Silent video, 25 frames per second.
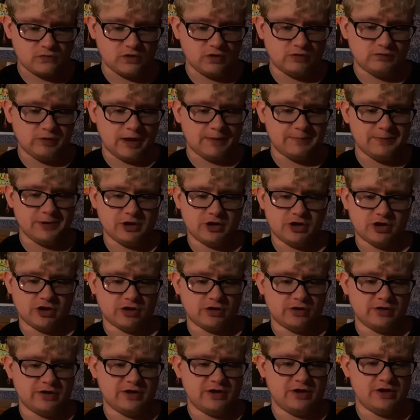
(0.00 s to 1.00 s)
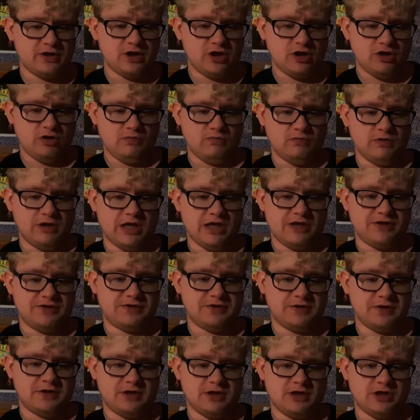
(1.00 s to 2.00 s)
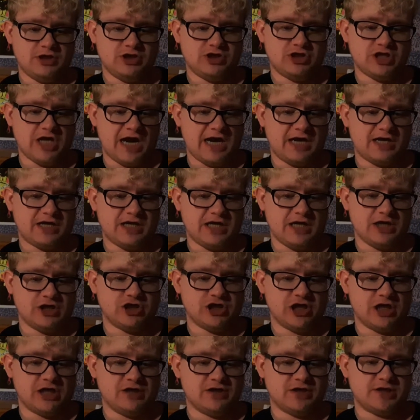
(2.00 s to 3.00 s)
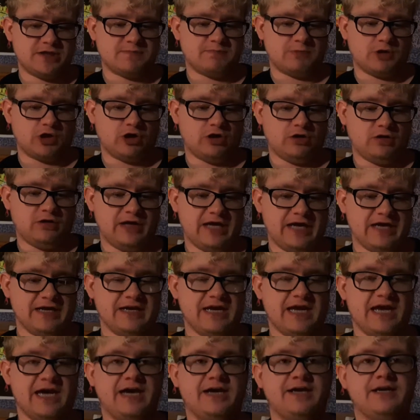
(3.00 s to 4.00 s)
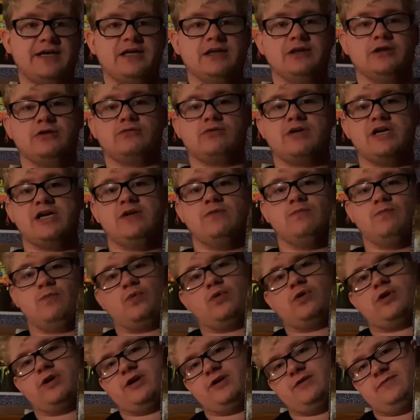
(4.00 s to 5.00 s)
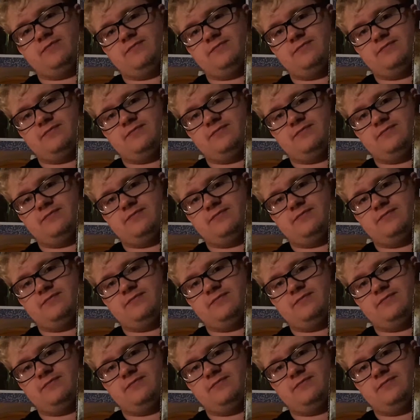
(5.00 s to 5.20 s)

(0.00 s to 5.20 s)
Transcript: Robert Curran with Jack and Janet Smurl and Ed and Lorraine Warren.